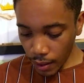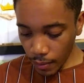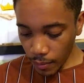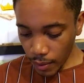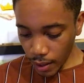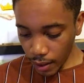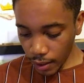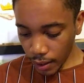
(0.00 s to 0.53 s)

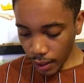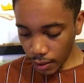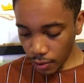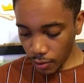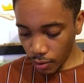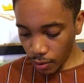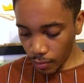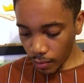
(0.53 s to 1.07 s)
Merlin had
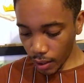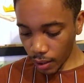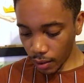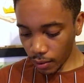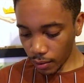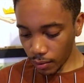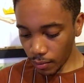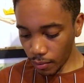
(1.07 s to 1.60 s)
taught me
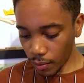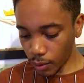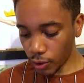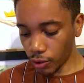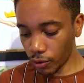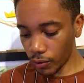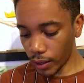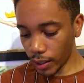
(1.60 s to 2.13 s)

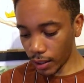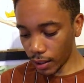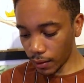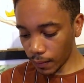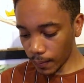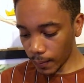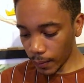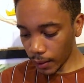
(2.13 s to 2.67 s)
much already.
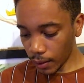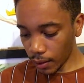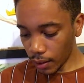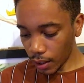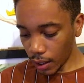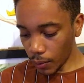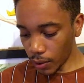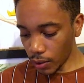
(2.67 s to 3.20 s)

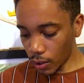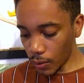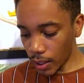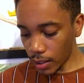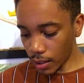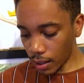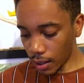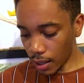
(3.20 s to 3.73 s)
He was
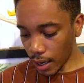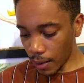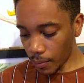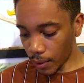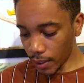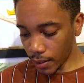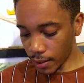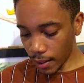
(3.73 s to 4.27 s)
always at
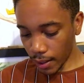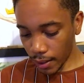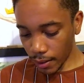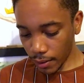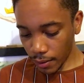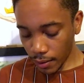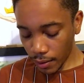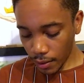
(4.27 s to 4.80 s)
my side,
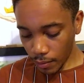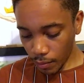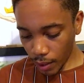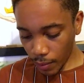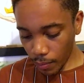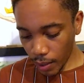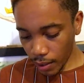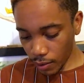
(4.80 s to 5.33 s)
my
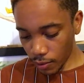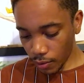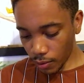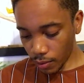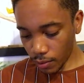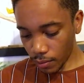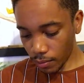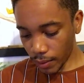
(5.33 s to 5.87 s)

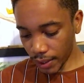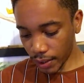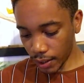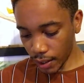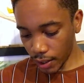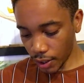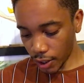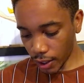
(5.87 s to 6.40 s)
mentor, my
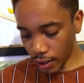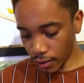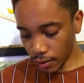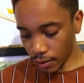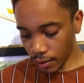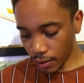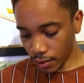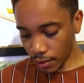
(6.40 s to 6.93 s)
teacher,
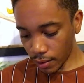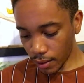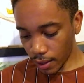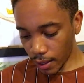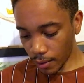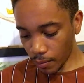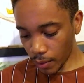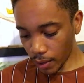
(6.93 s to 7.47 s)

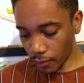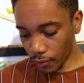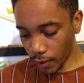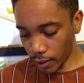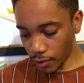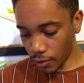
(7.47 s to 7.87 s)
and my friend